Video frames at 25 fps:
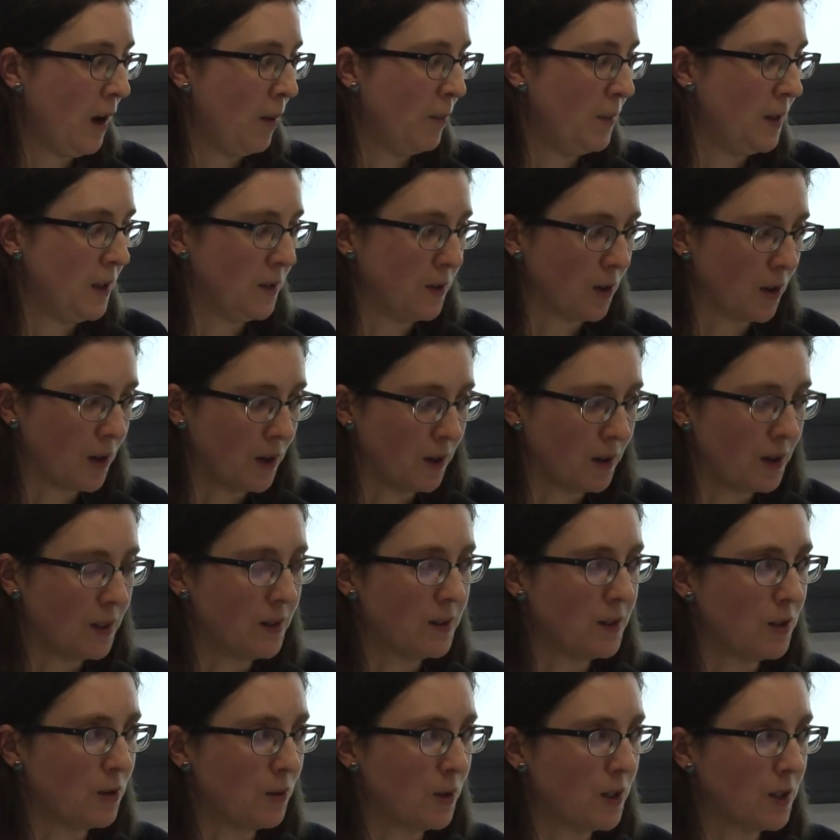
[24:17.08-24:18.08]
These are kind of
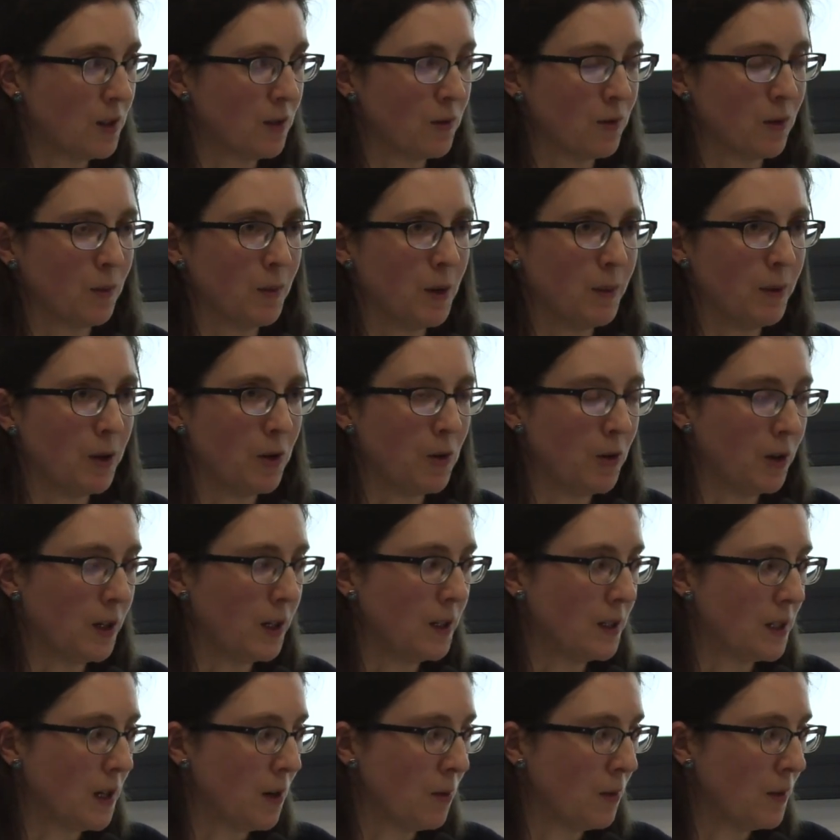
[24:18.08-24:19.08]
considerations for maybe cutting
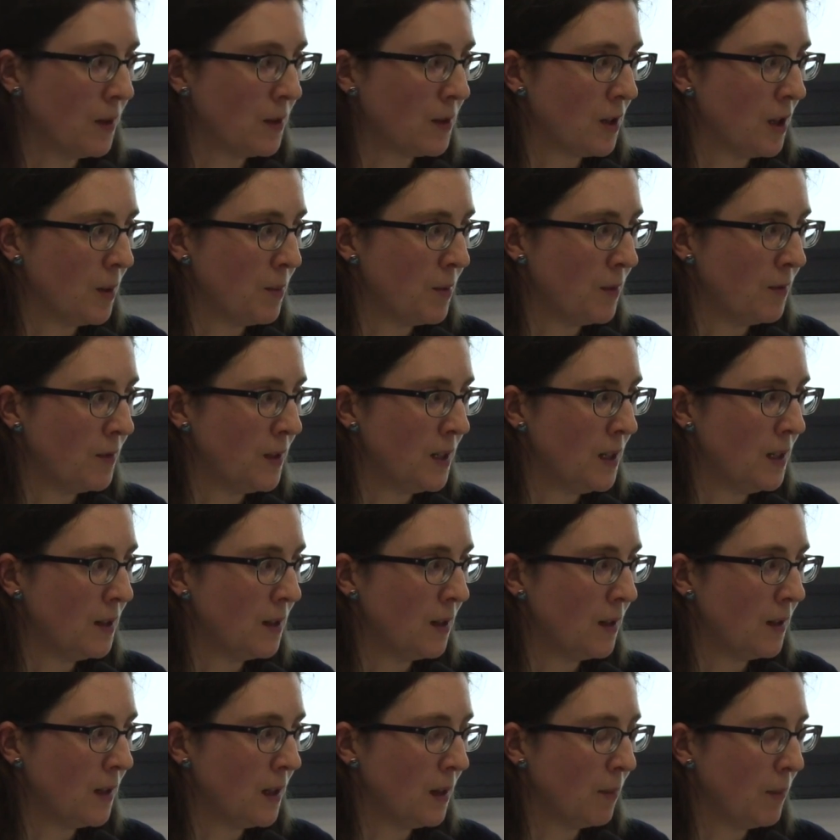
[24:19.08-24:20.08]
down on the type of
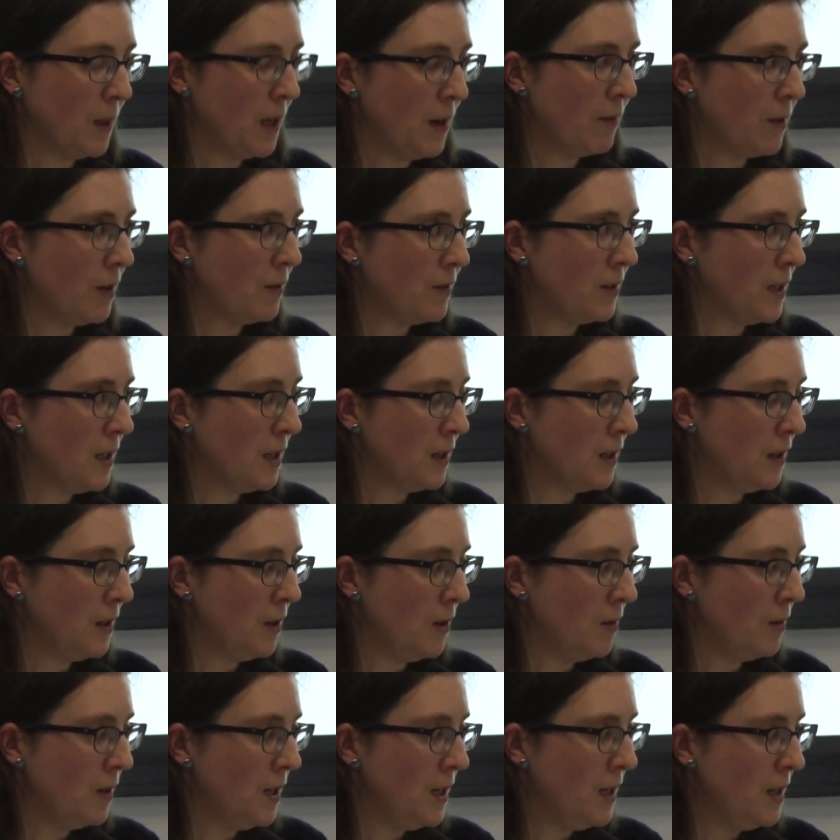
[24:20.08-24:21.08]
data and the level of data that
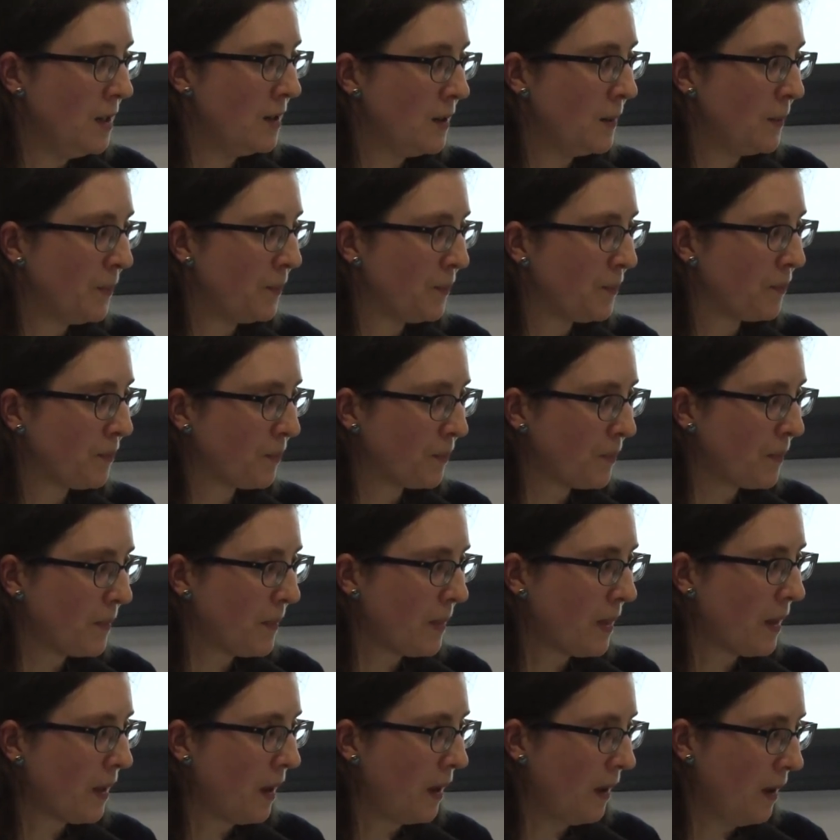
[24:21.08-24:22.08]
you need.
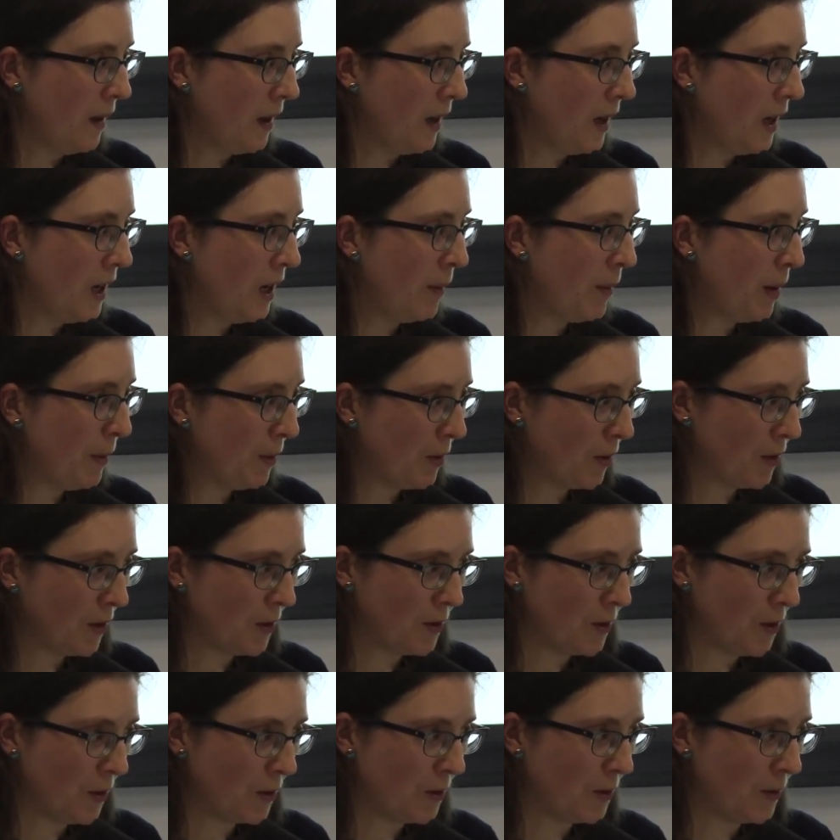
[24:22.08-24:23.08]
I'm not going
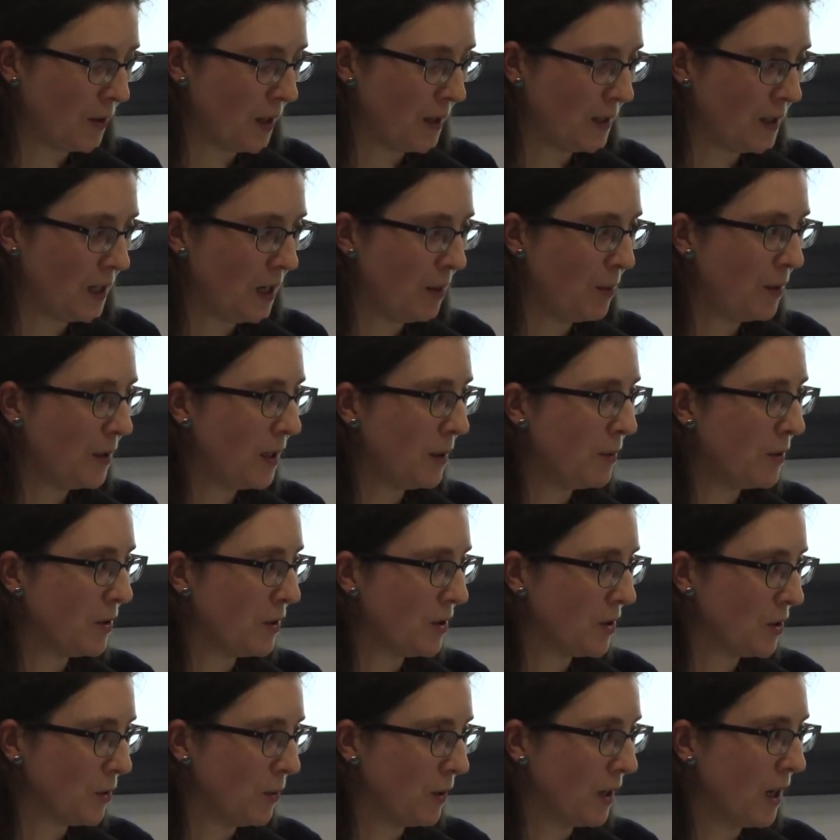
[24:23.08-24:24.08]
to talk through that table. That was
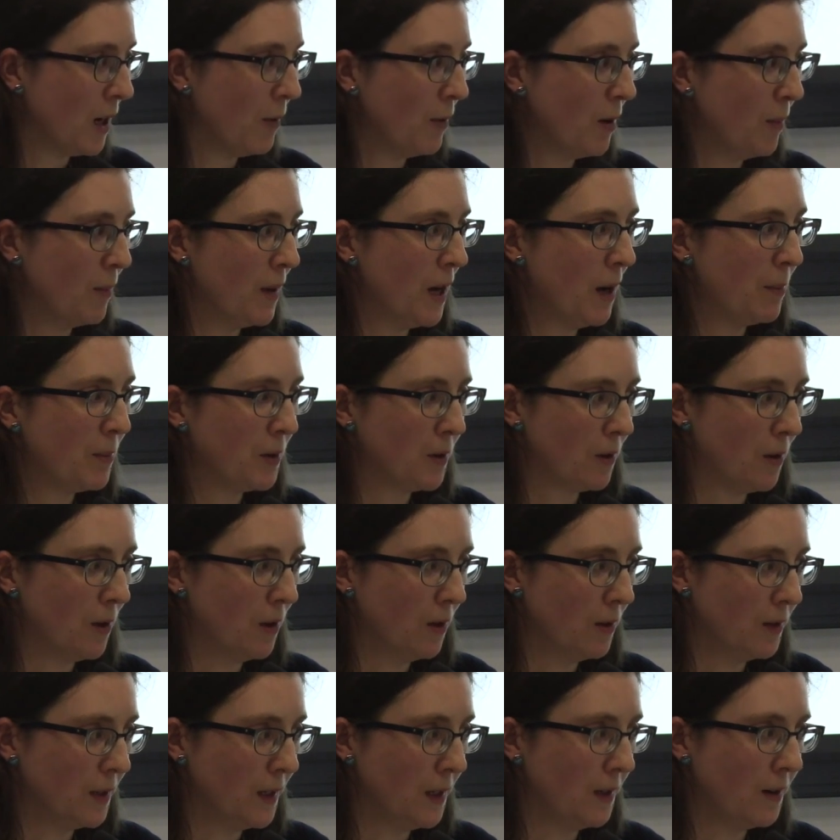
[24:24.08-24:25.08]
just showing how we mapped all
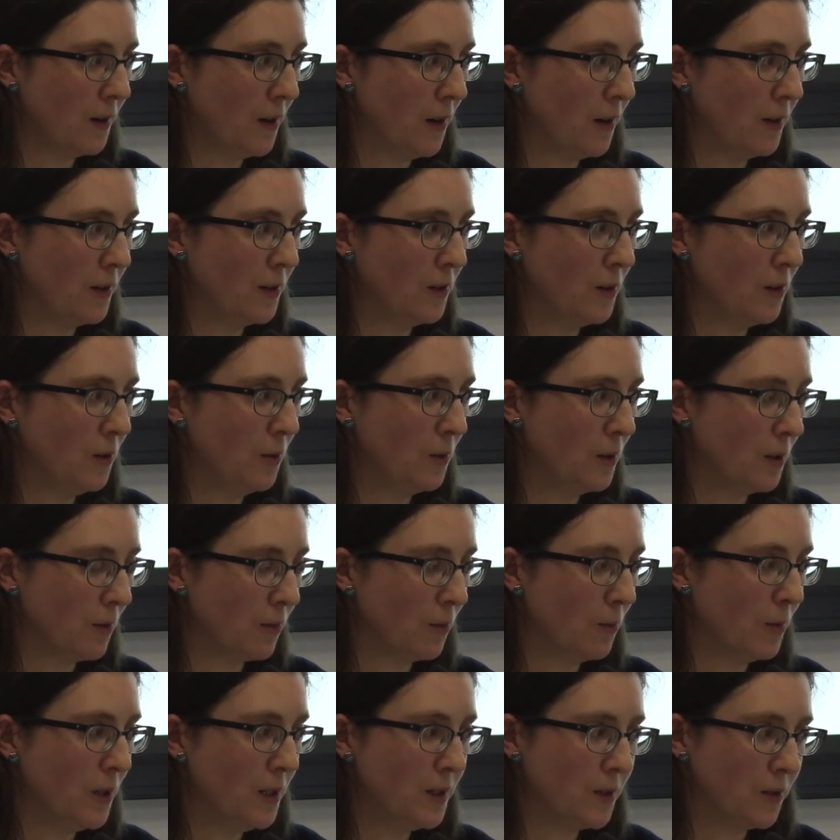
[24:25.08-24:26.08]
our data onto
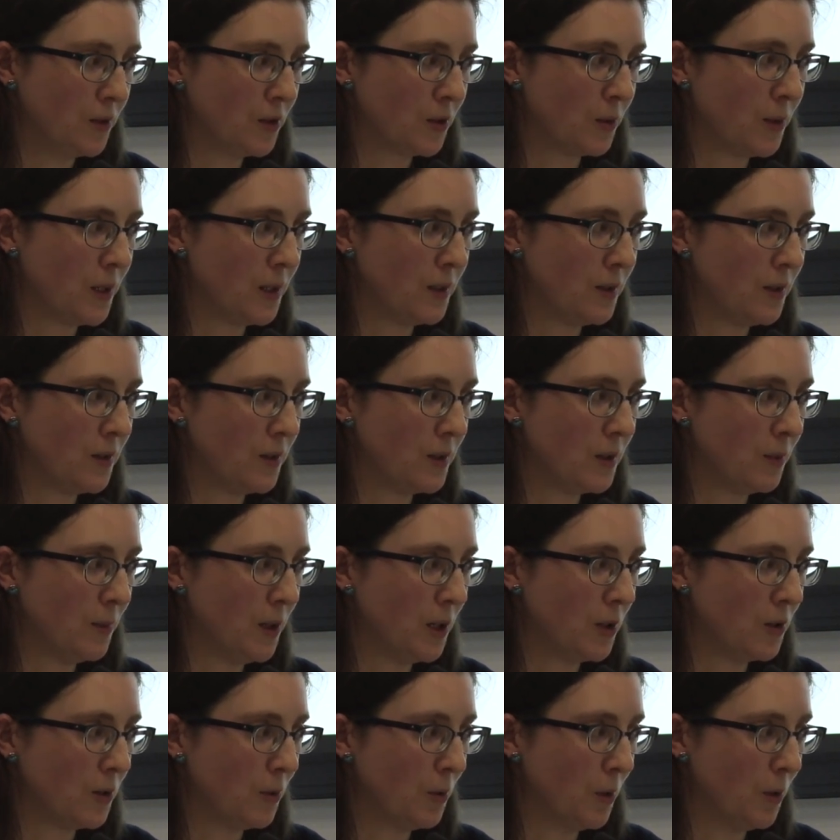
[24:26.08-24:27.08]
different research questions to
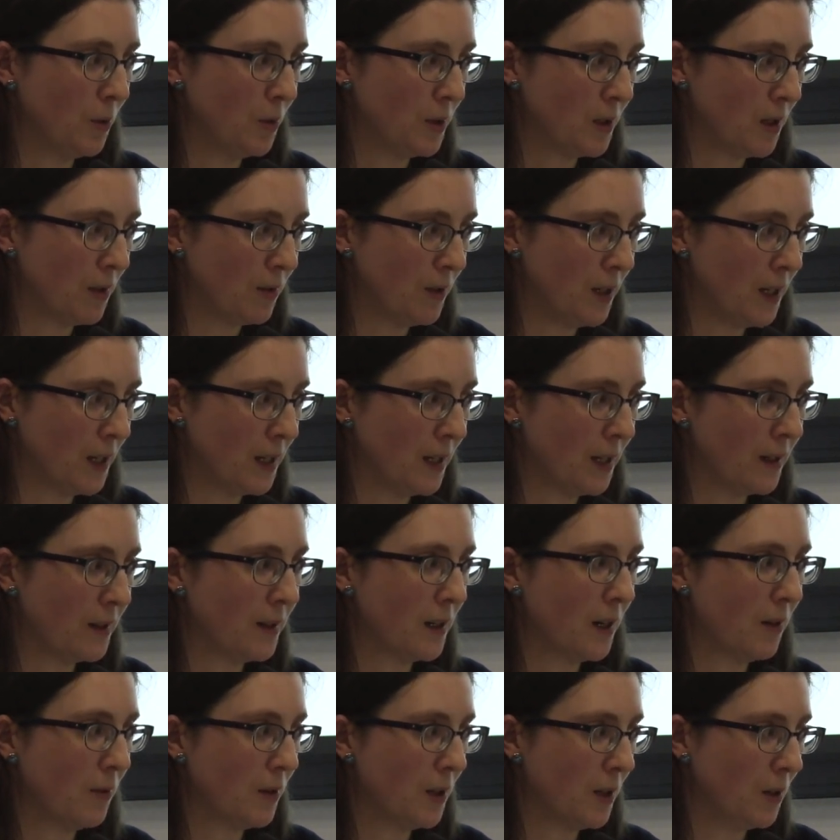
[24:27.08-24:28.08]
make sure we were definitely
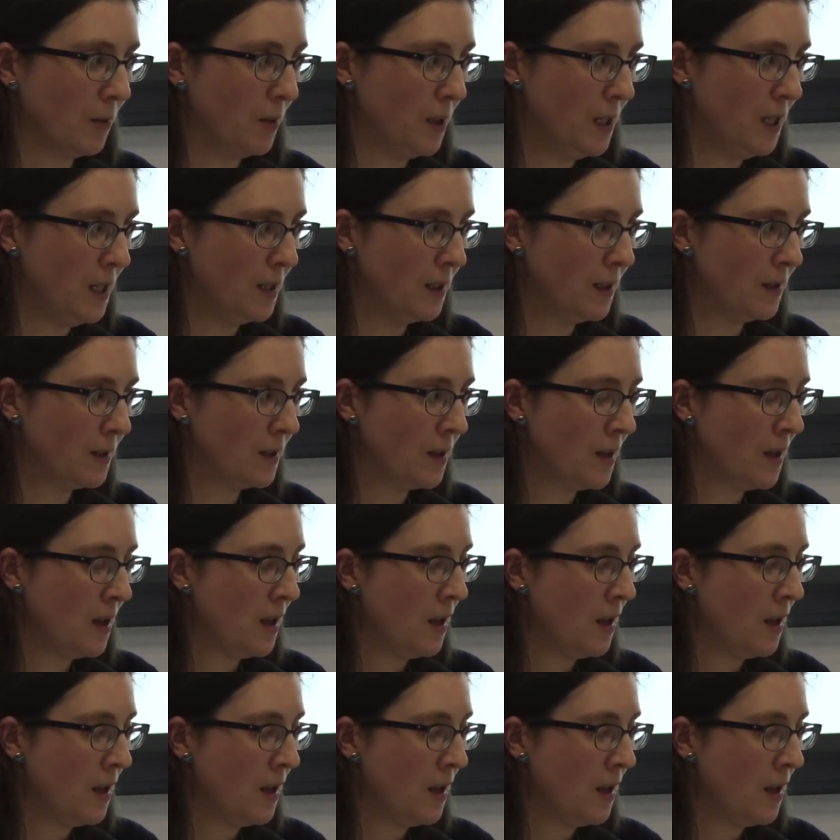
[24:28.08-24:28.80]
collecting everything we needed.